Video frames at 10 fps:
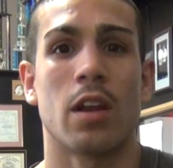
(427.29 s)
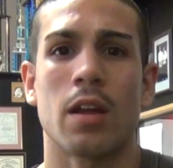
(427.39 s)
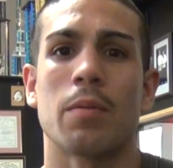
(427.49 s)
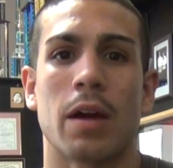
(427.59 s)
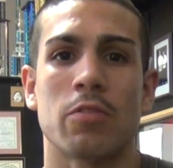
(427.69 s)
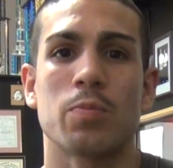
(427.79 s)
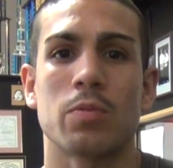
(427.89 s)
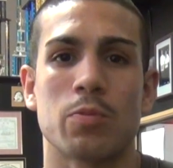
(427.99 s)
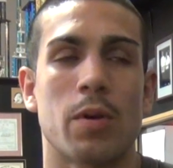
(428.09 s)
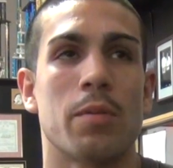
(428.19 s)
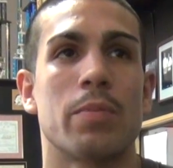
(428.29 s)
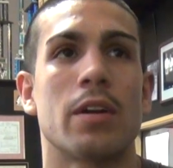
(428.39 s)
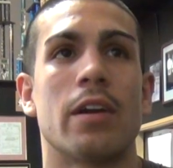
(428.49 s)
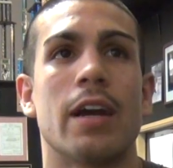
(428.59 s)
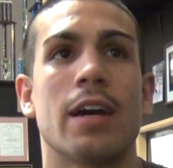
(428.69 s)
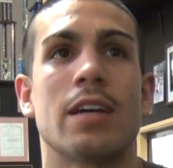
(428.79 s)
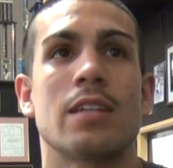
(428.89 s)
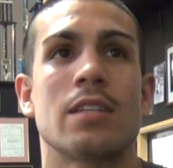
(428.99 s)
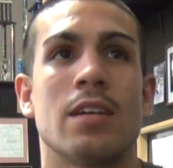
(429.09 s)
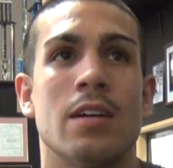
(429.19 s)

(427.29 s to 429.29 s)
I've sparring bigger guys.